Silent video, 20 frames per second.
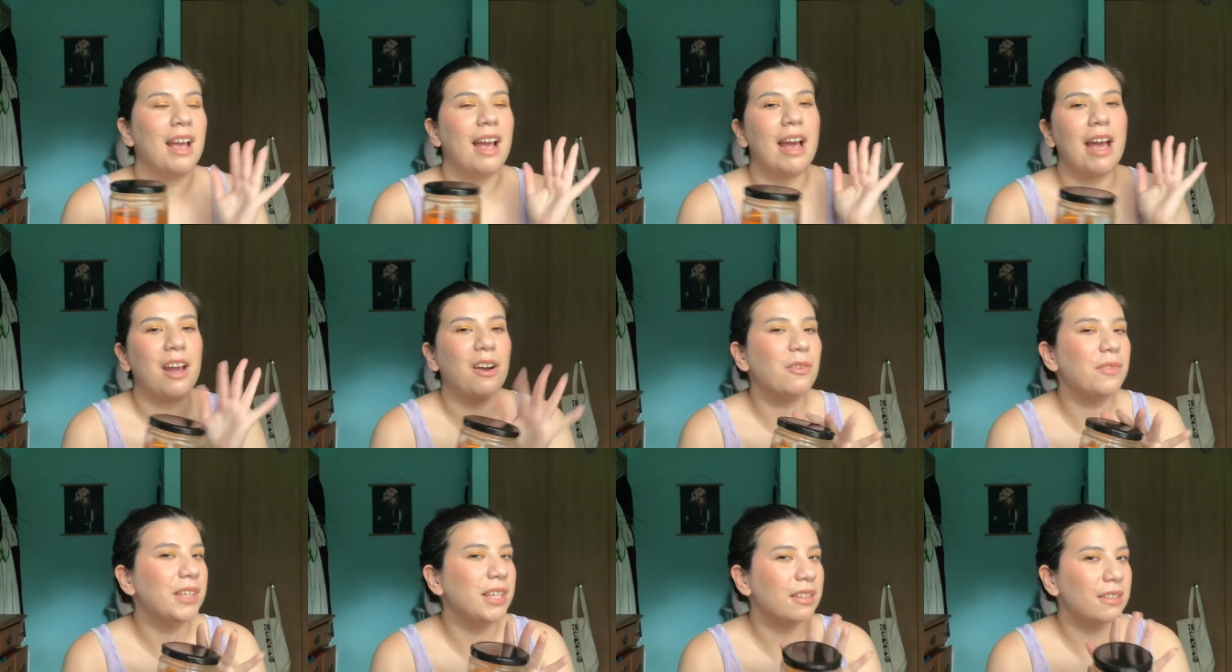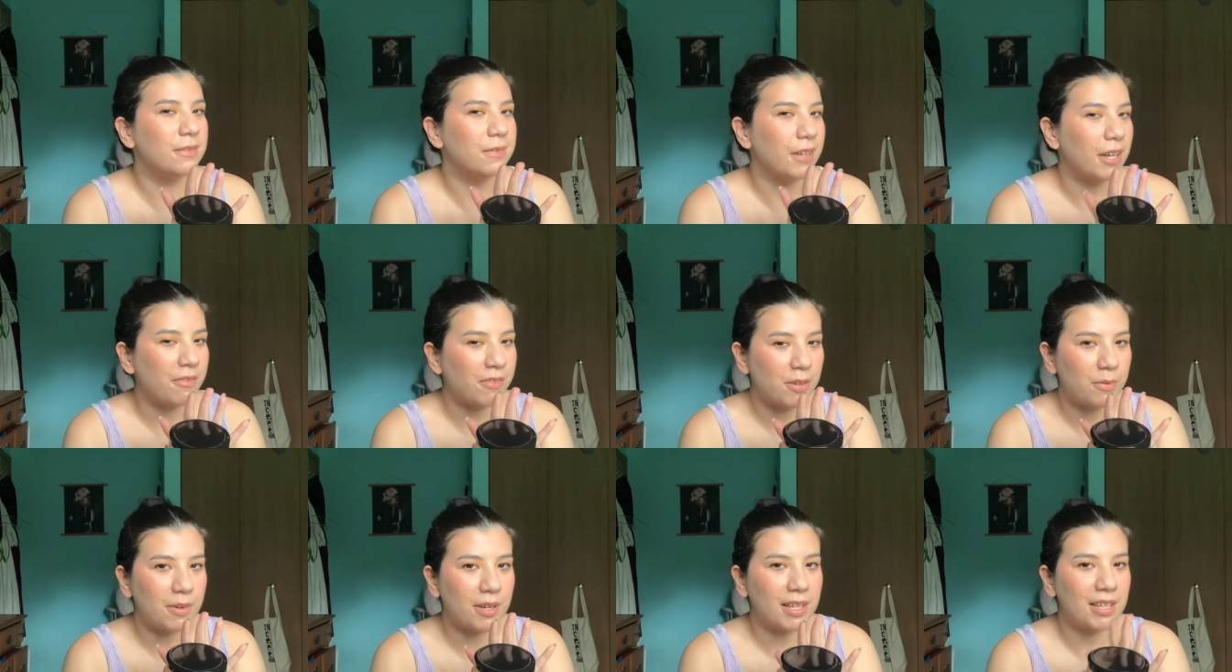I don't think it's for
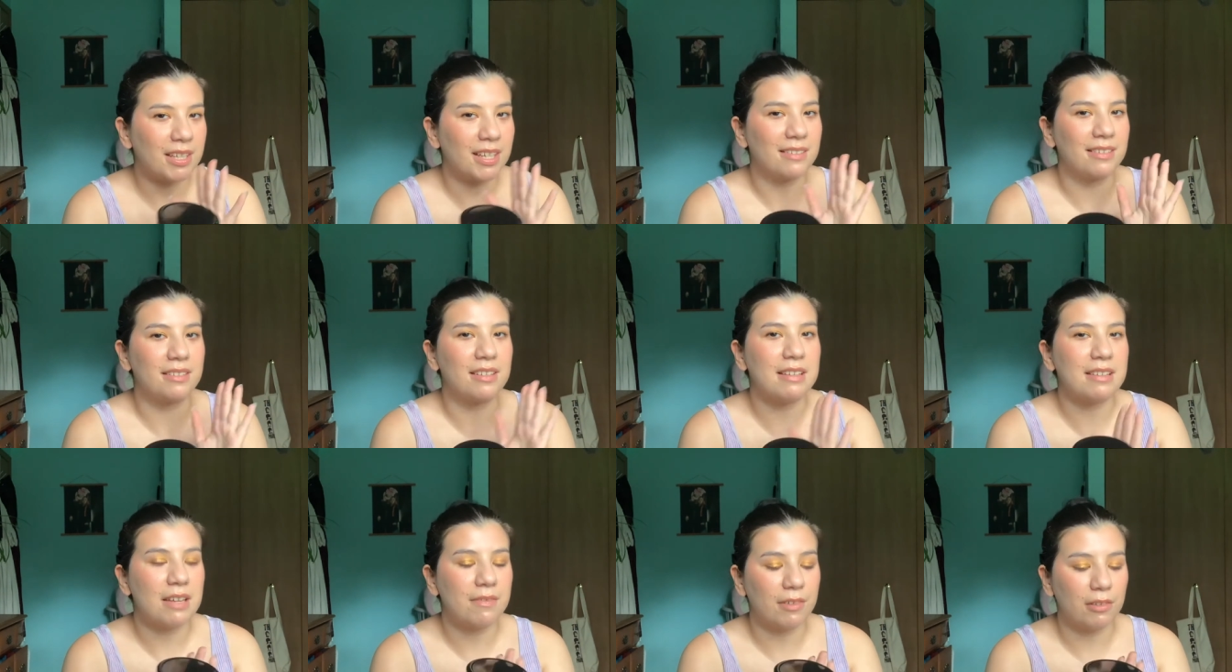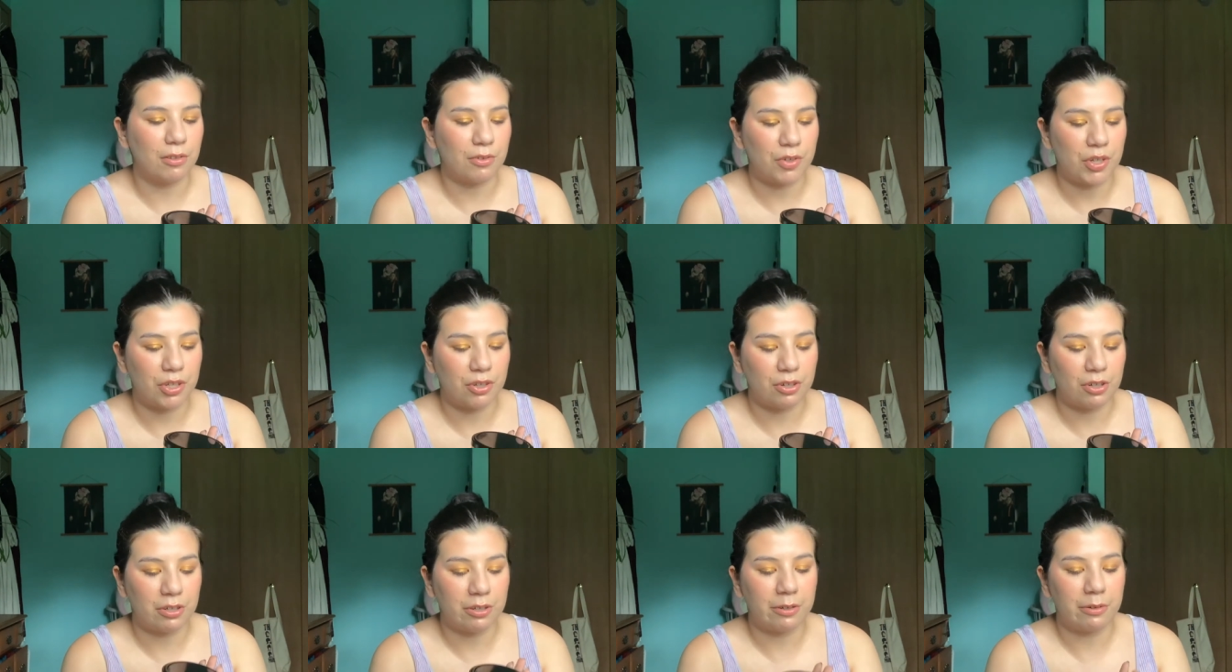everyone because it does have a learning
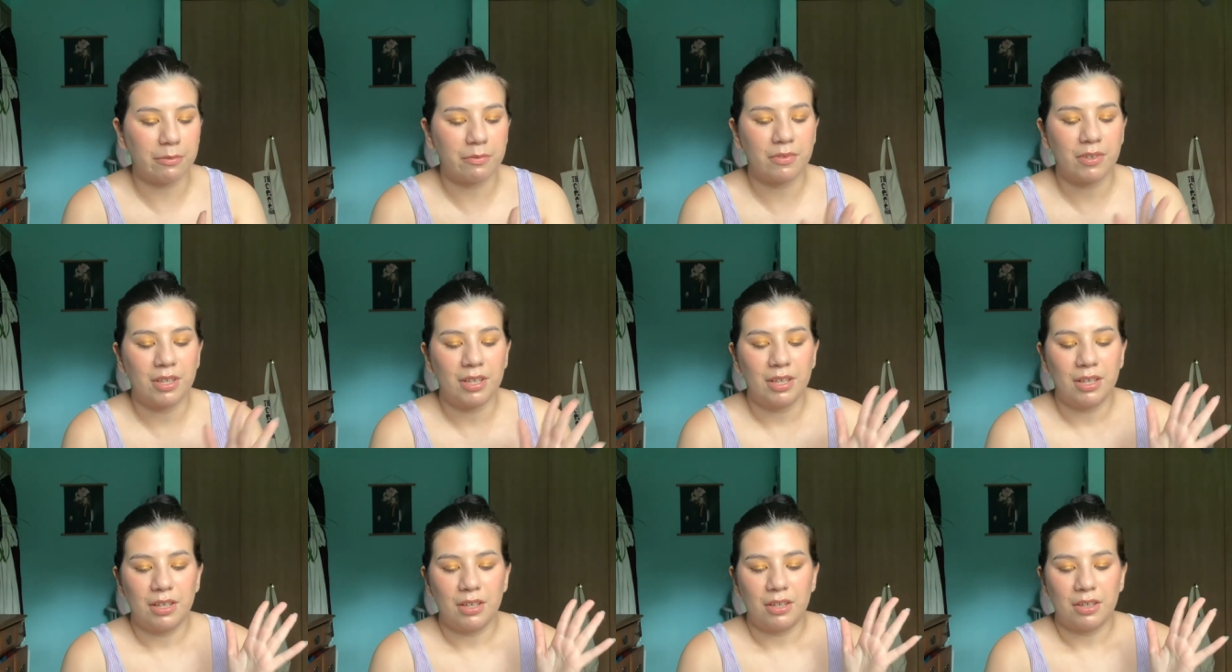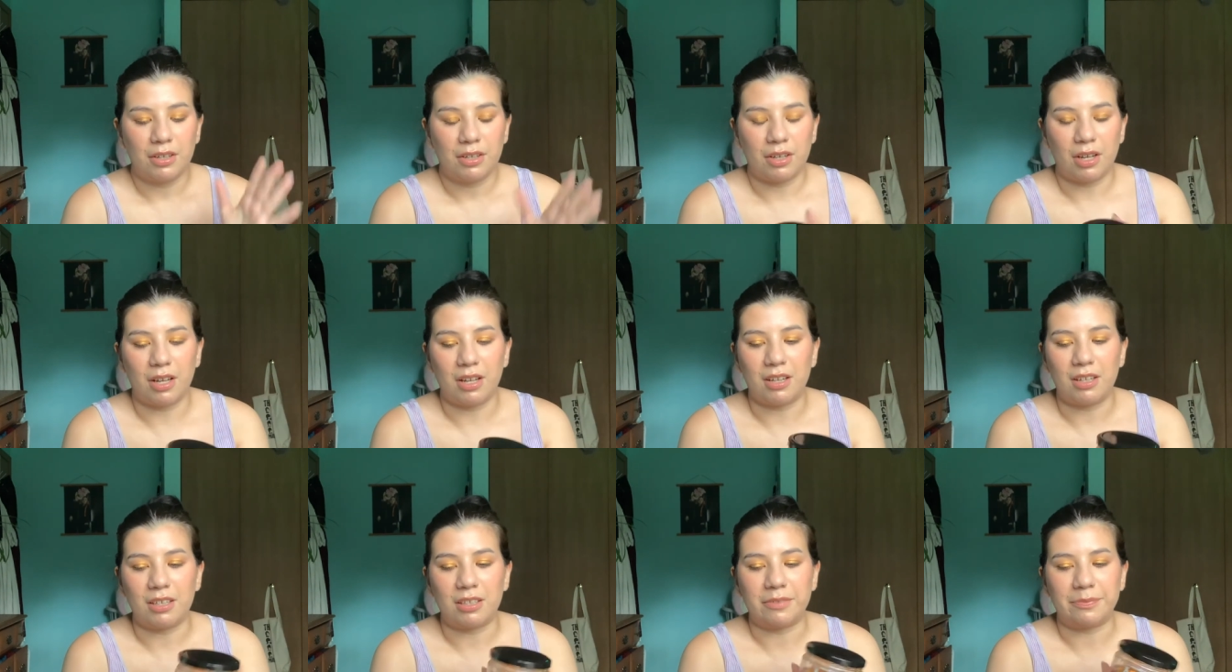curve.
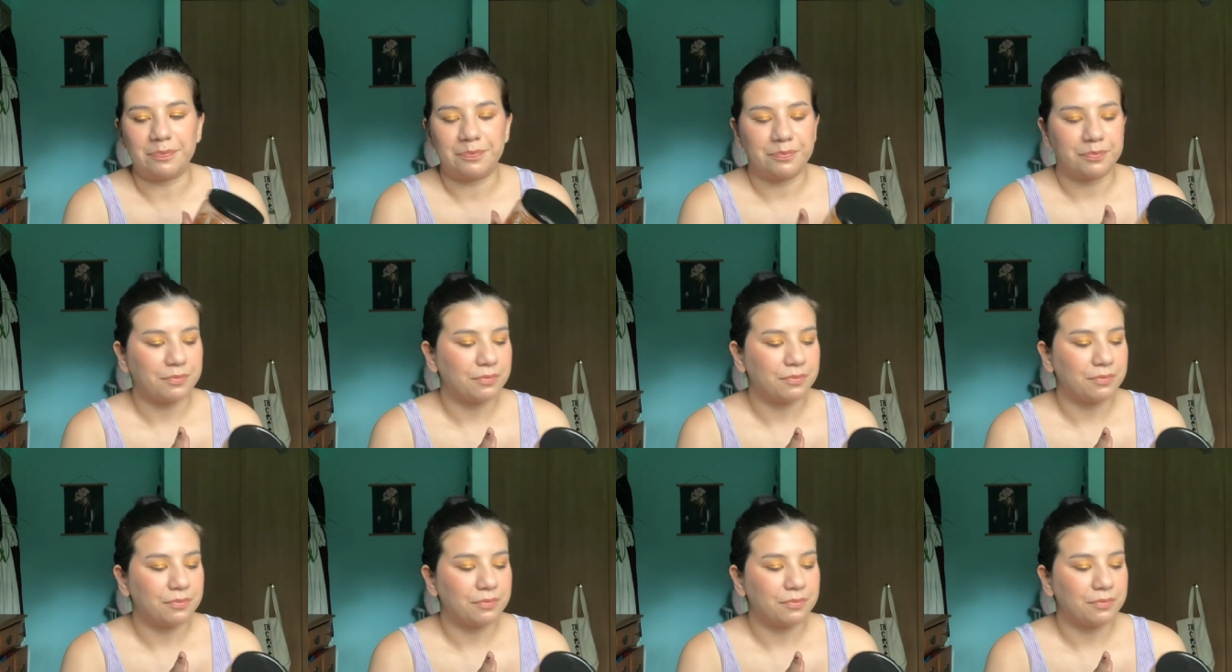Um,